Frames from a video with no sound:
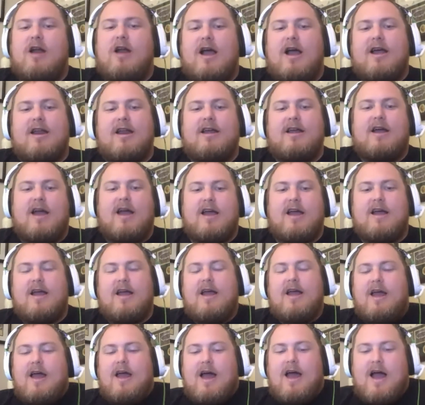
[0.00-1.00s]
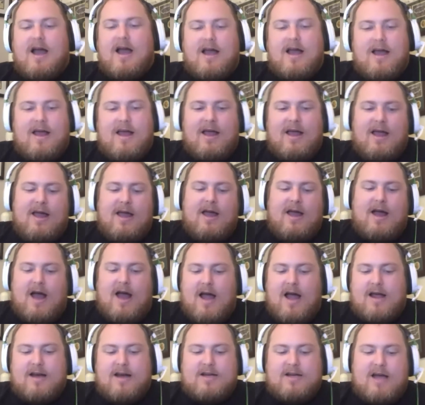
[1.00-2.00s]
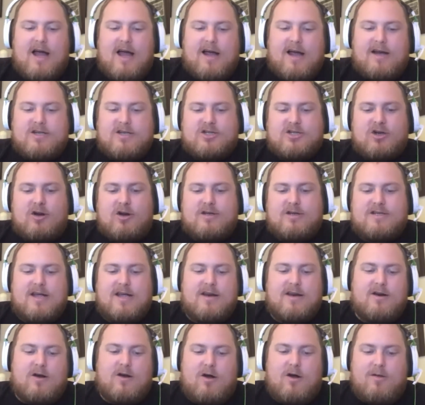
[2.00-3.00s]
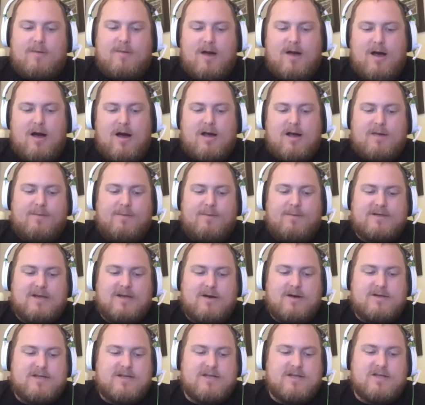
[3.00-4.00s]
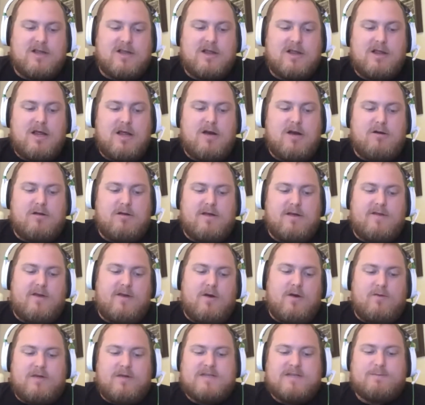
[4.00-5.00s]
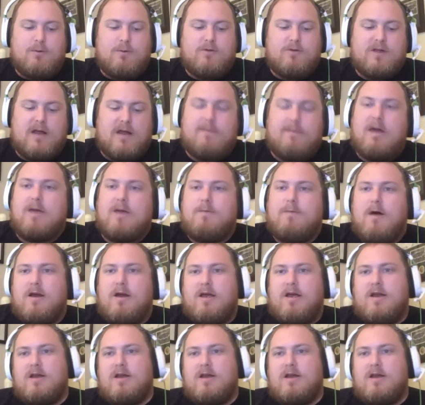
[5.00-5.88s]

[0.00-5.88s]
At, I gotta I, at Gravy Gambles. I gotta. I gotta start sending all my hockey picks out because it's literally the only sport that I make money in